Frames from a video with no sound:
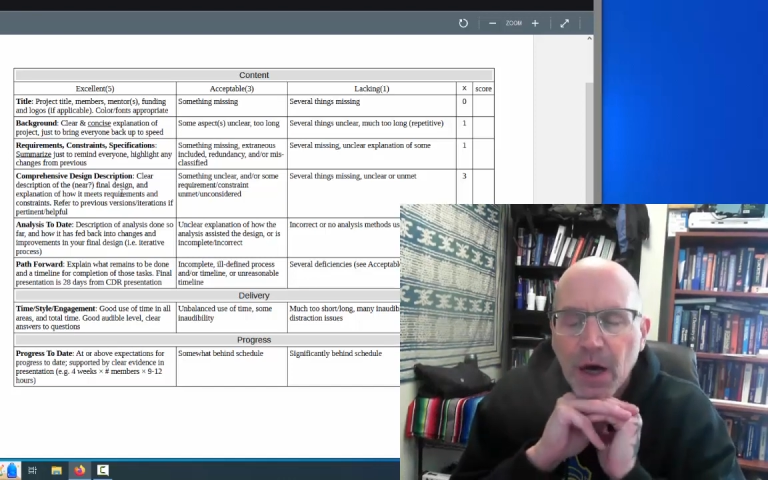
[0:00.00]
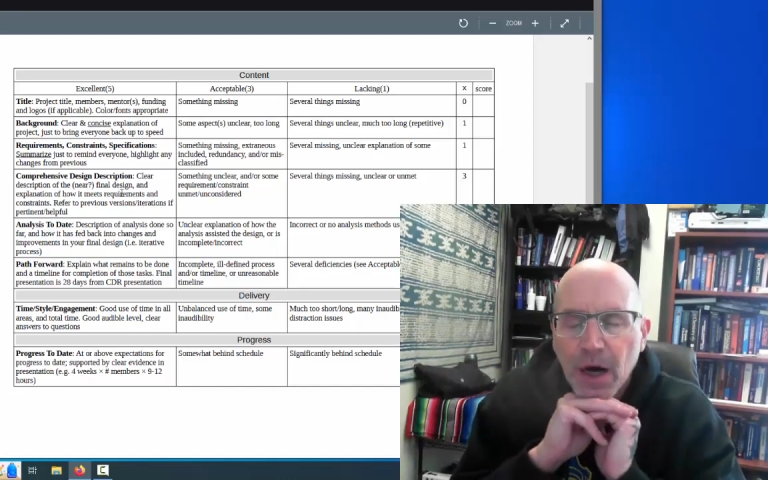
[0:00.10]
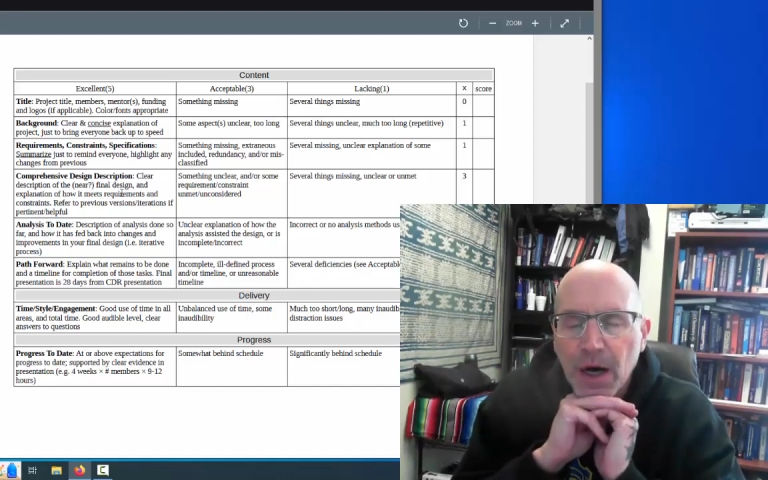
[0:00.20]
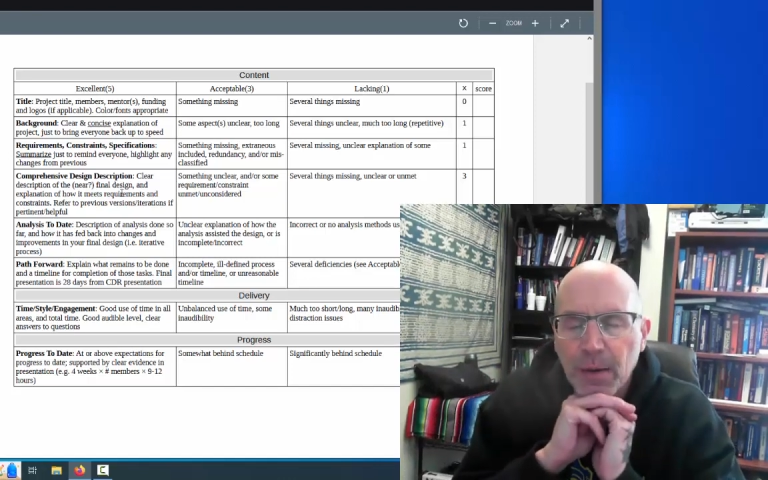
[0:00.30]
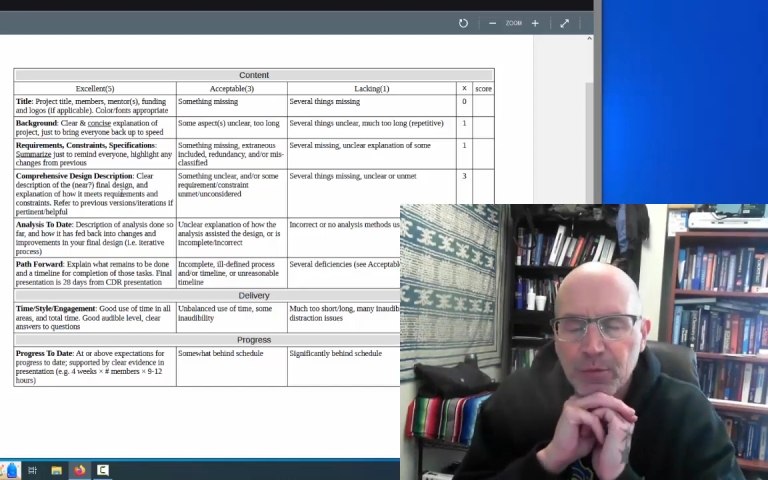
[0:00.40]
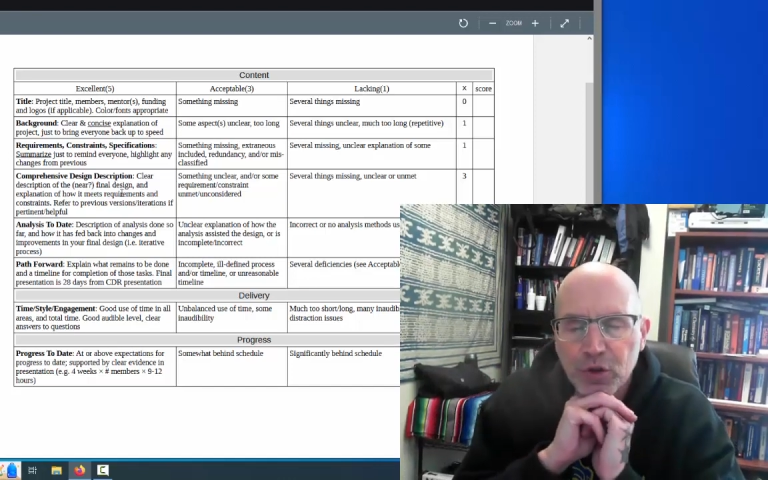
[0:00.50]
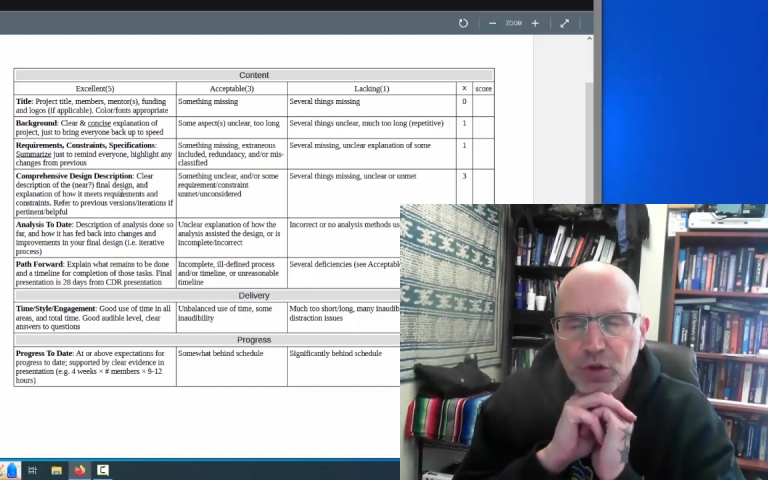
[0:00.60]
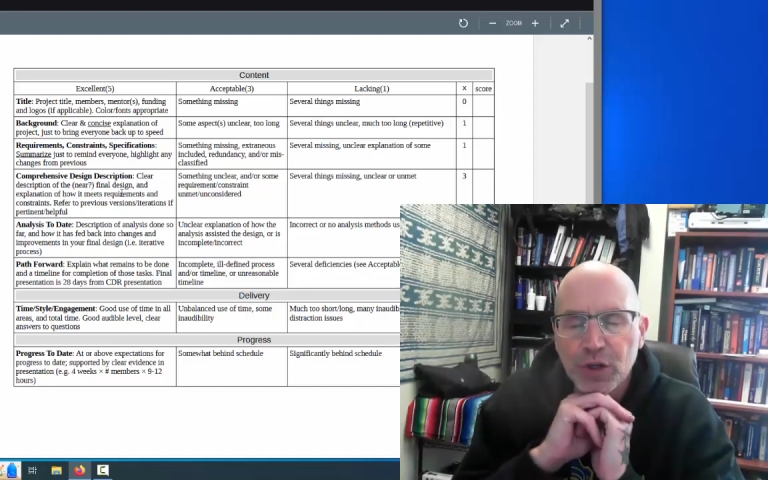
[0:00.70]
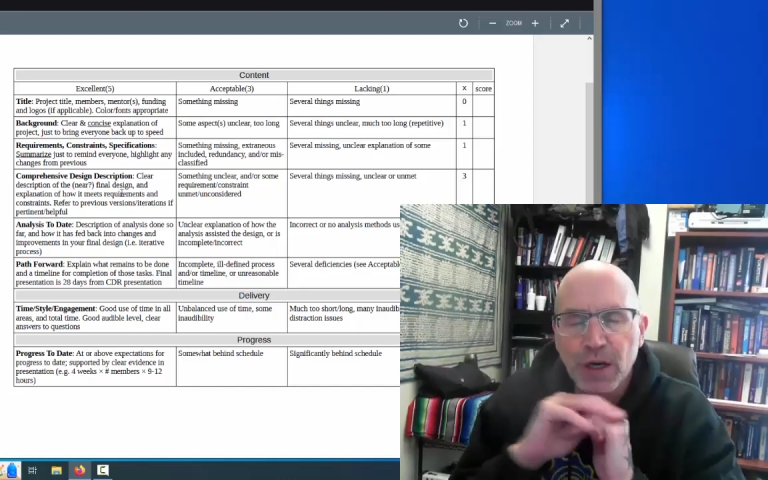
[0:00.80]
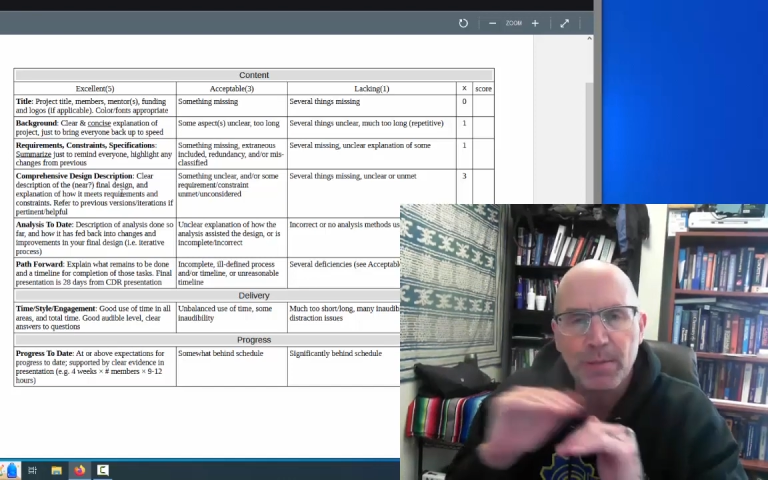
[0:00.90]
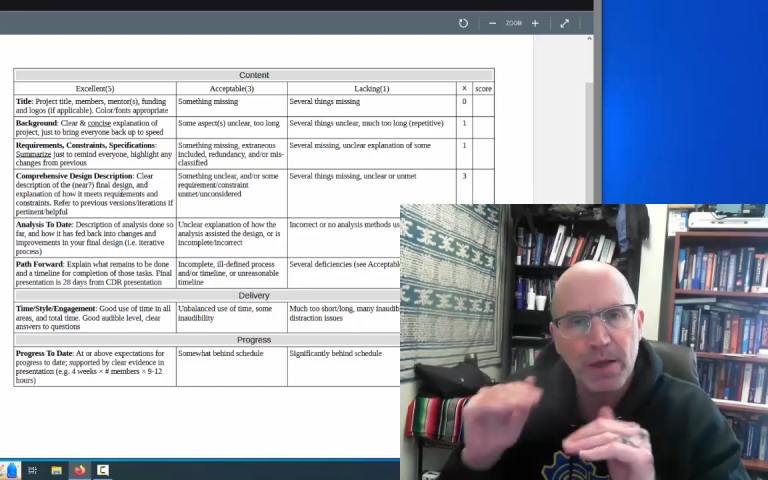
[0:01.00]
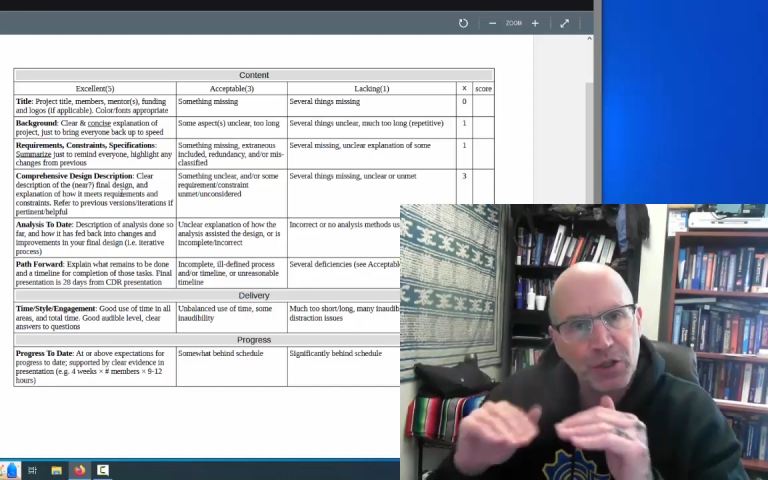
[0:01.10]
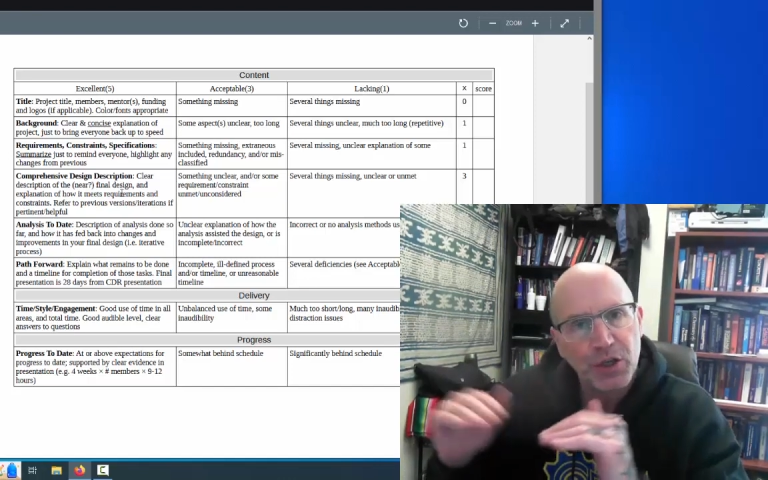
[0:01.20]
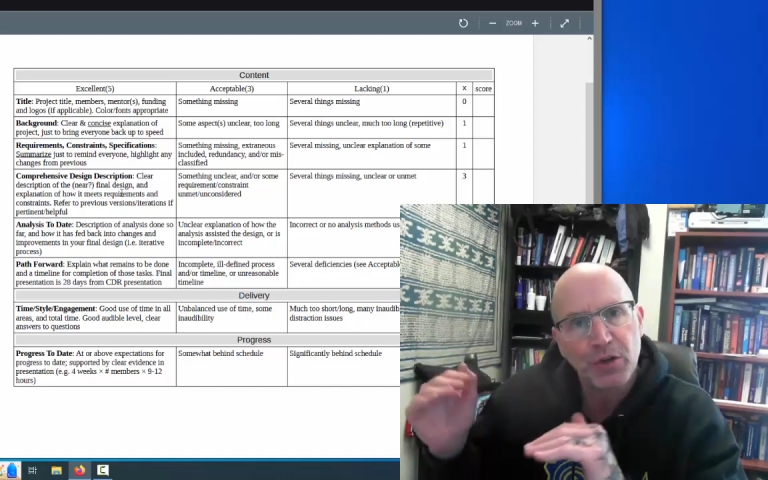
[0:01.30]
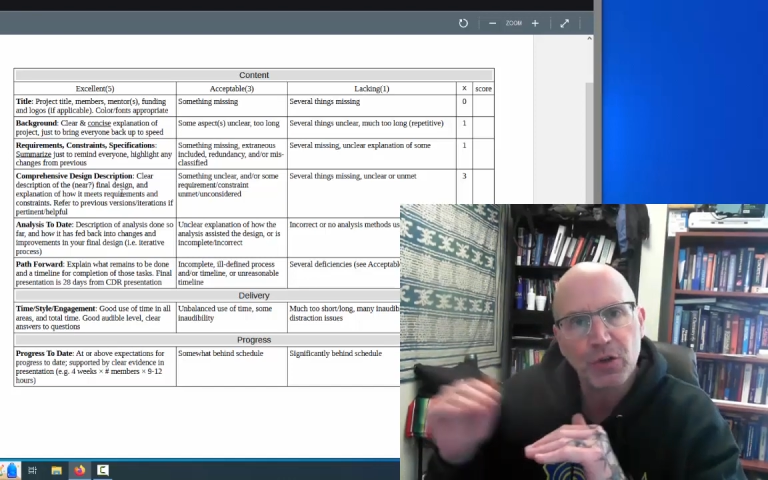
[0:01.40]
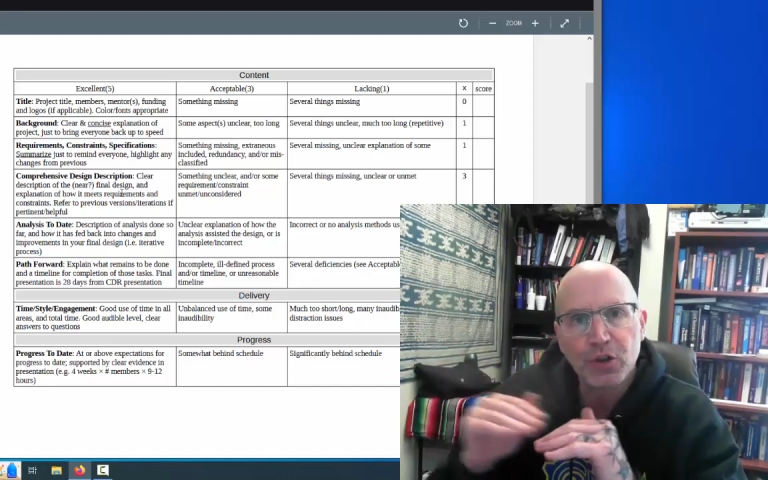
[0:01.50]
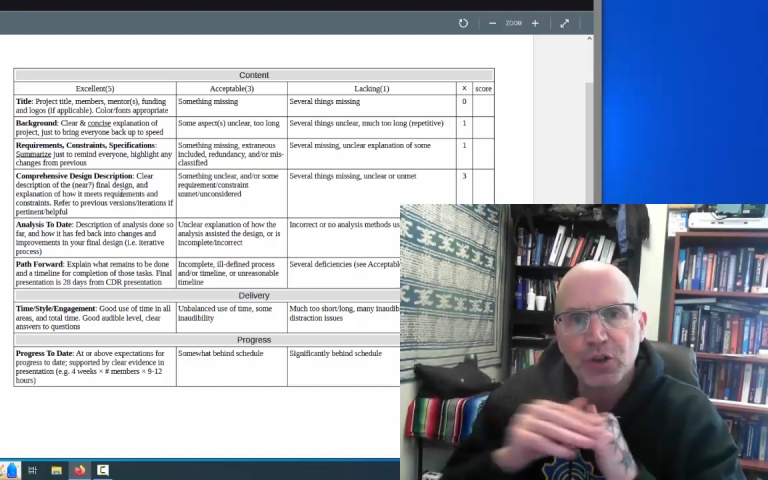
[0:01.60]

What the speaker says: So you're kind of mentioning those